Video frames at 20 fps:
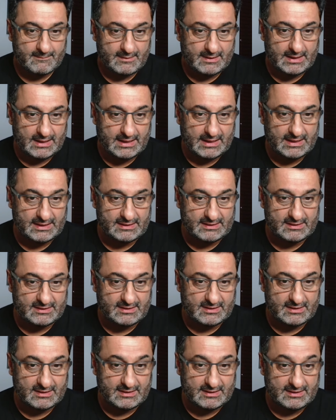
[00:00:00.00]
And
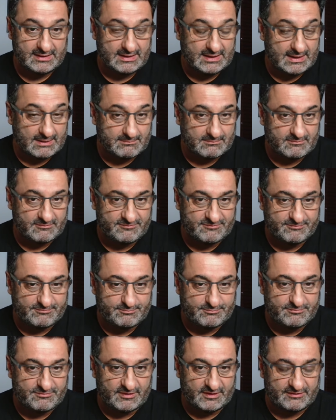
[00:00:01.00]
yep,
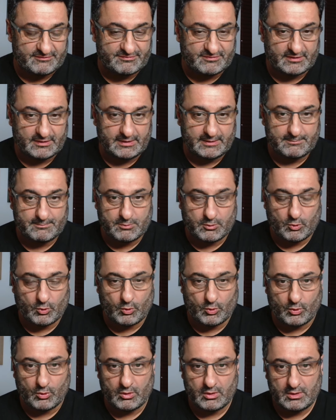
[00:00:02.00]
very, very
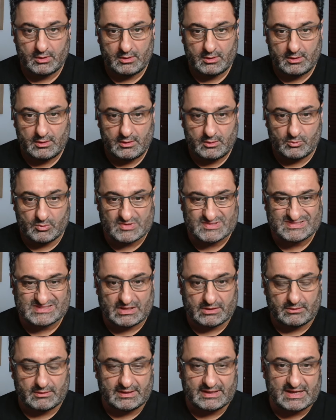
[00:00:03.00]
poor
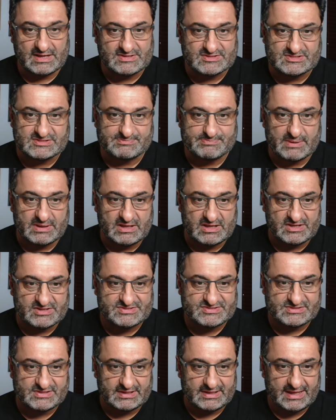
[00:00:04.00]
result against
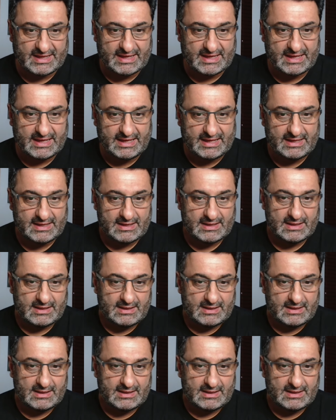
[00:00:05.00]
Spurs today.